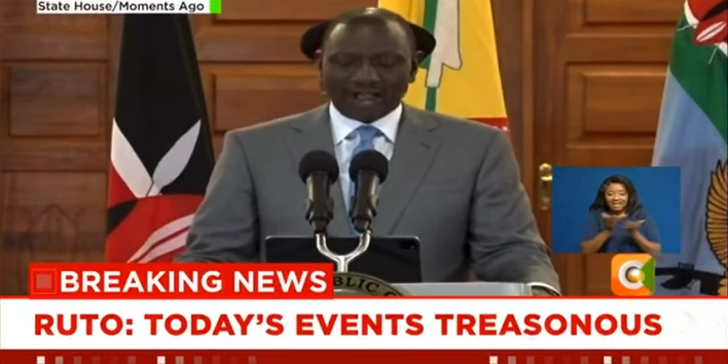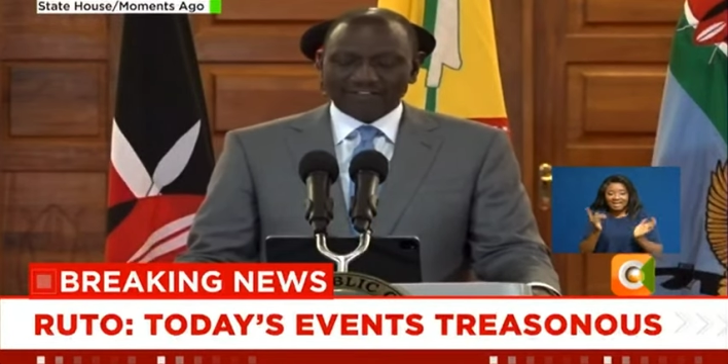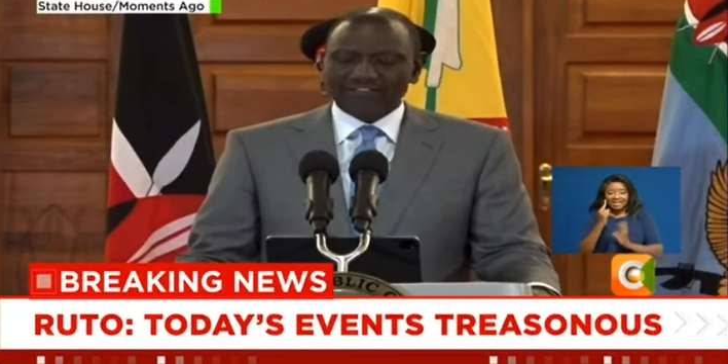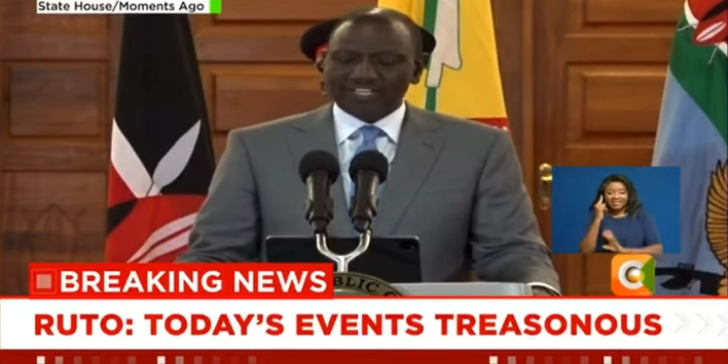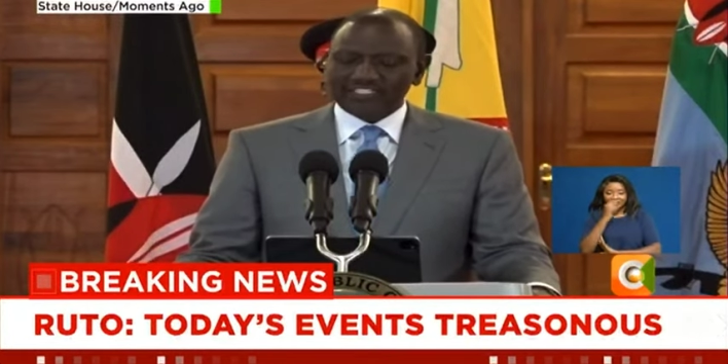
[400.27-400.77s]

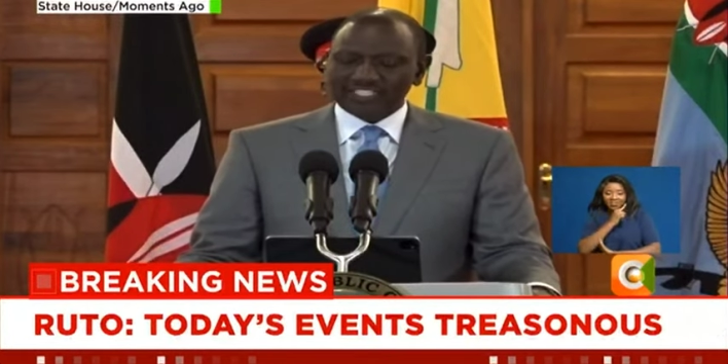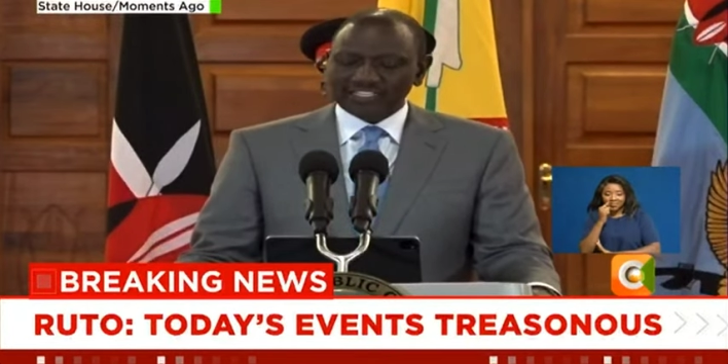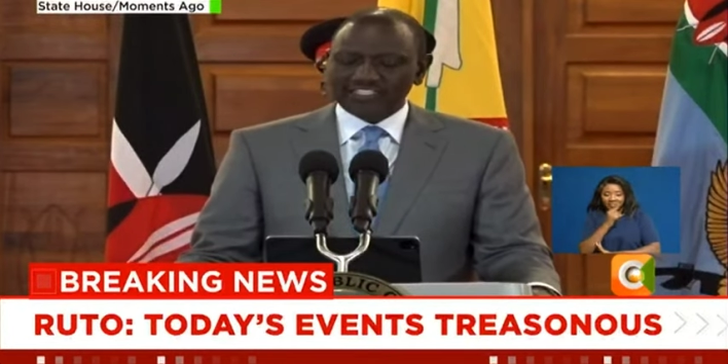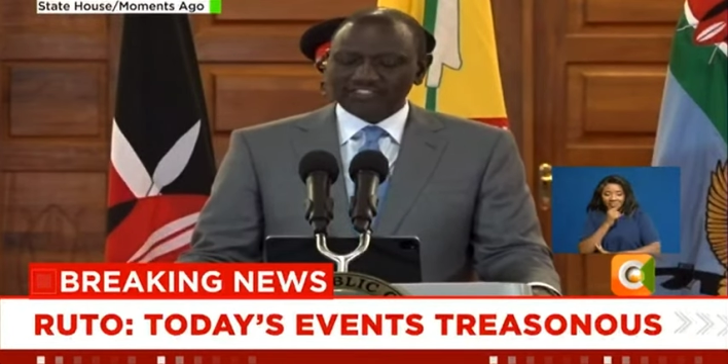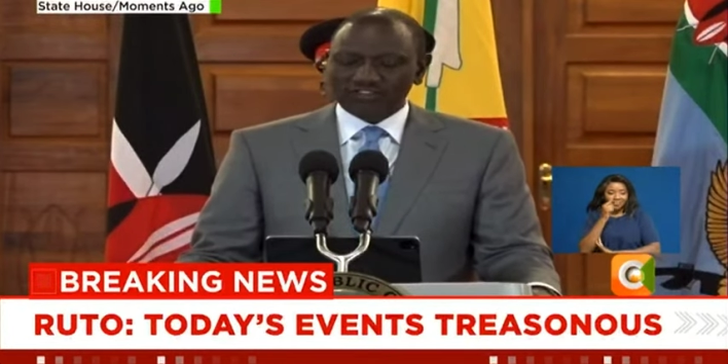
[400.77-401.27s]
and the
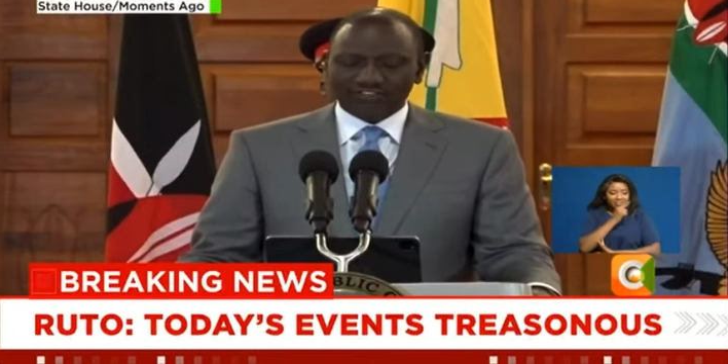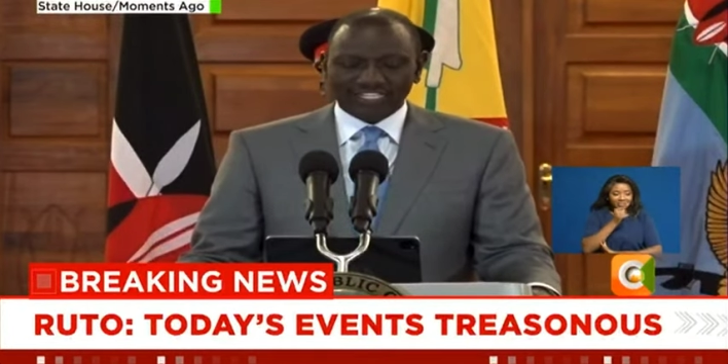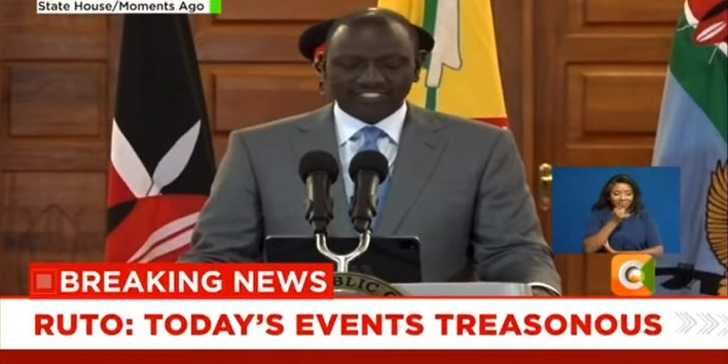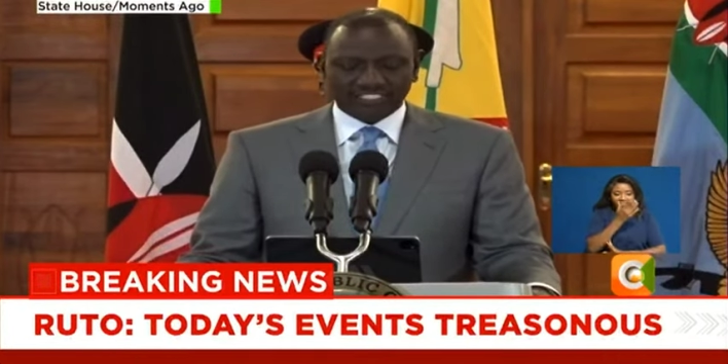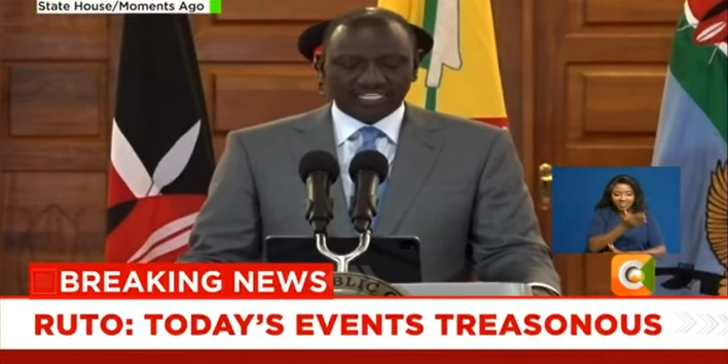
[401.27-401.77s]
integrity of our
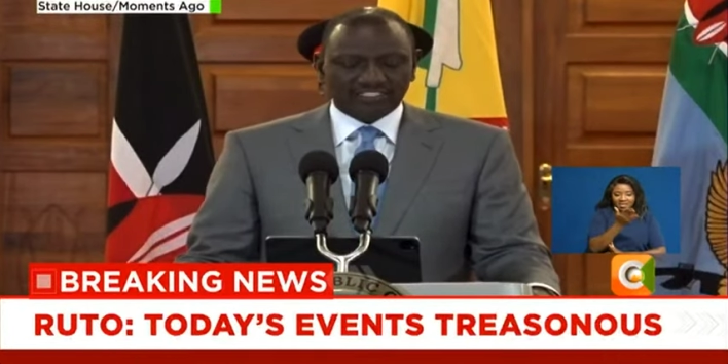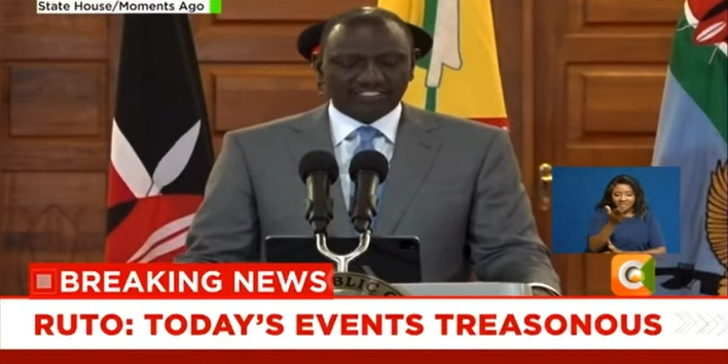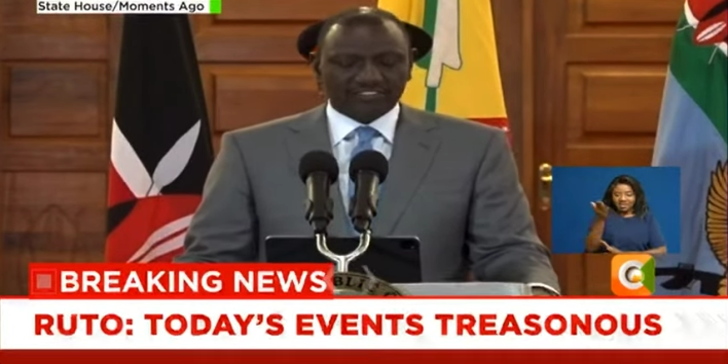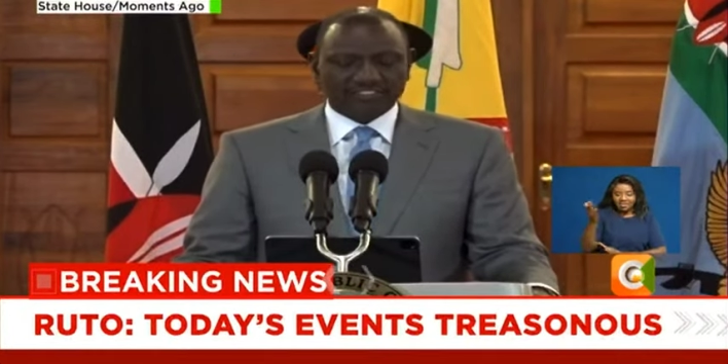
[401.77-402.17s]
state